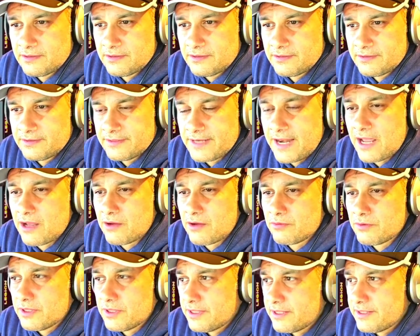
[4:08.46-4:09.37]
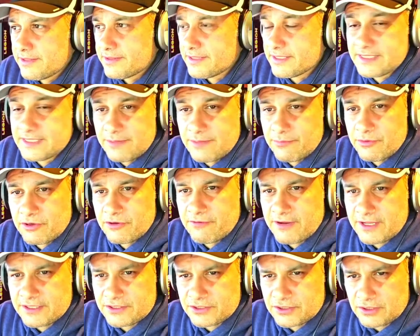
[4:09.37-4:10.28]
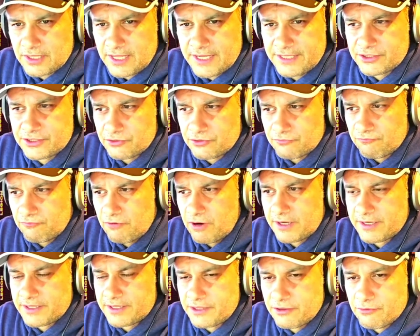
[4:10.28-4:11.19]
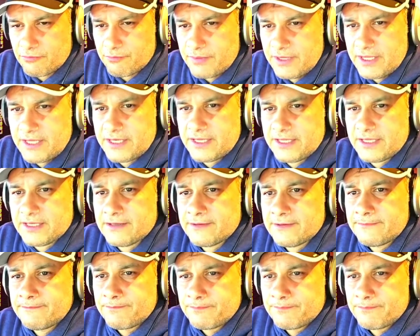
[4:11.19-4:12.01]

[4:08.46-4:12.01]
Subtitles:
Now, the Democrats like to run in their media